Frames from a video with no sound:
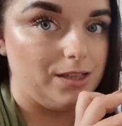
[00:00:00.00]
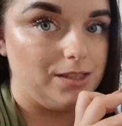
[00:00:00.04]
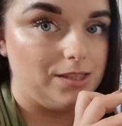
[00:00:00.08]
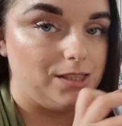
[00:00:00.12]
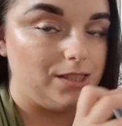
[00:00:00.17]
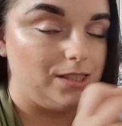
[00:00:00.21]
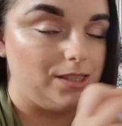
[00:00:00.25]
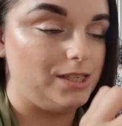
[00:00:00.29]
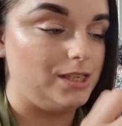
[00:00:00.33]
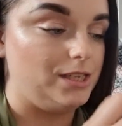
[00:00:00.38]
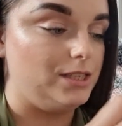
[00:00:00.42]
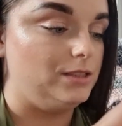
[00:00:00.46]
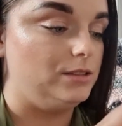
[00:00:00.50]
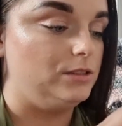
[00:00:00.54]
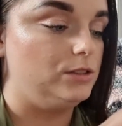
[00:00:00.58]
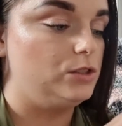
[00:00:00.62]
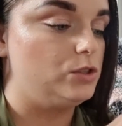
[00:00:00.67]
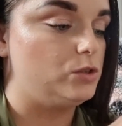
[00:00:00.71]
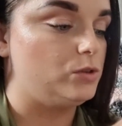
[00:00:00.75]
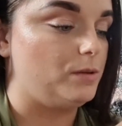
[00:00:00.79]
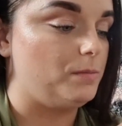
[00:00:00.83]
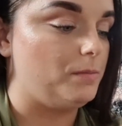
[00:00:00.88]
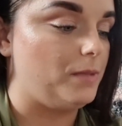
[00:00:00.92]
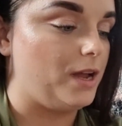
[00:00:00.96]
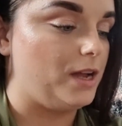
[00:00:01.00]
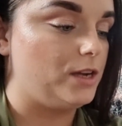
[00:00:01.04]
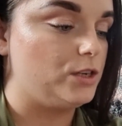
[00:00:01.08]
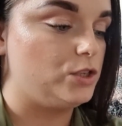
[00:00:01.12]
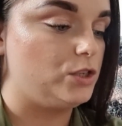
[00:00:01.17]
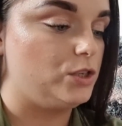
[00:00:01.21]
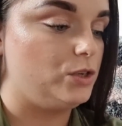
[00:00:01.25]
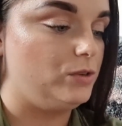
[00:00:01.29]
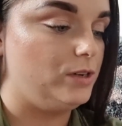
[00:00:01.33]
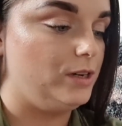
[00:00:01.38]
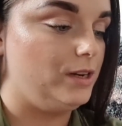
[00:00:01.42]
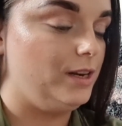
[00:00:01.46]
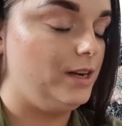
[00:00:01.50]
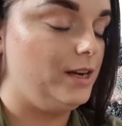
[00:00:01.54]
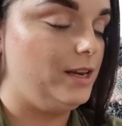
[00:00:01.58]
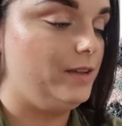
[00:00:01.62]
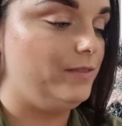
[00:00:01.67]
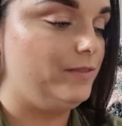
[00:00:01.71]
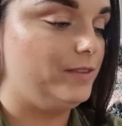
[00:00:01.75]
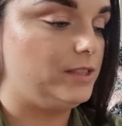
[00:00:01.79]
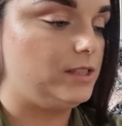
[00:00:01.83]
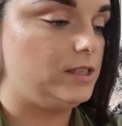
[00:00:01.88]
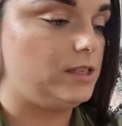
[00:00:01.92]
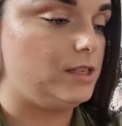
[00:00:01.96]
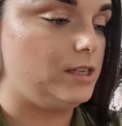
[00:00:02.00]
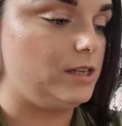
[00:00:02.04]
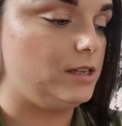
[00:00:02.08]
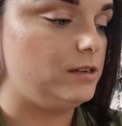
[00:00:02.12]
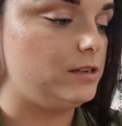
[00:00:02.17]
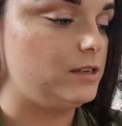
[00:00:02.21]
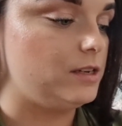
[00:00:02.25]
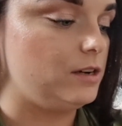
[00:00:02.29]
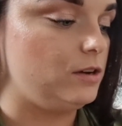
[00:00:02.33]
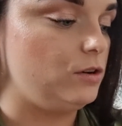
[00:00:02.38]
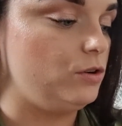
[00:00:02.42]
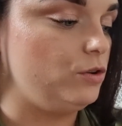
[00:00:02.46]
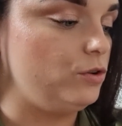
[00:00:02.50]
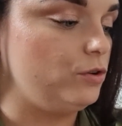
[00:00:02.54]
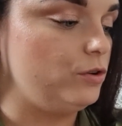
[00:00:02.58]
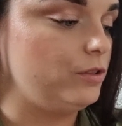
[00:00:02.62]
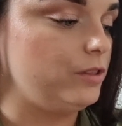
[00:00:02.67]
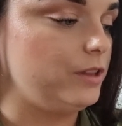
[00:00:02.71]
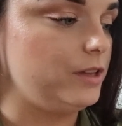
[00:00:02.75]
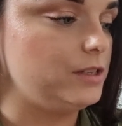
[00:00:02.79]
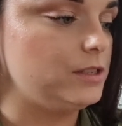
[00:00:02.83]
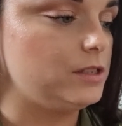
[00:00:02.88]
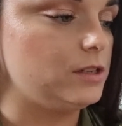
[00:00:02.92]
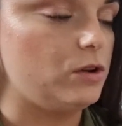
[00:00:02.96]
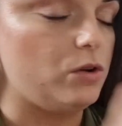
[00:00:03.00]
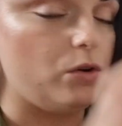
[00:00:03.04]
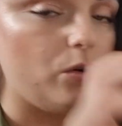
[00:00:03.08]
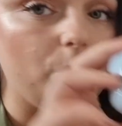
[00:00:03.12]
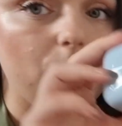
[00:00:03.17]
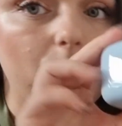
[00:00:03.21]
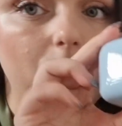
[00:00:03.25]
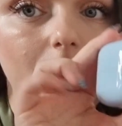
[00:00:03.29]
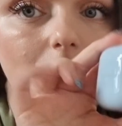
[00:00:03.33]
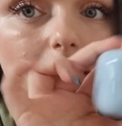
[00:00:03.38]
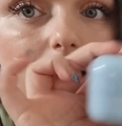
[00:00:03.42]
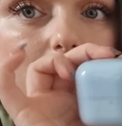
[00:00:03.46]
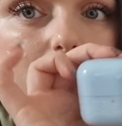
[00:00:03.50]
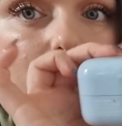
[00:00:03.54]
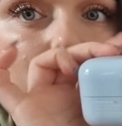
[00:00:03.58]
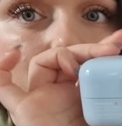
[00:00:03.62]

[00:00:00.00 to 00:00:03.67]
It's sealed, so I'm actually going to leave it sealed and look this up.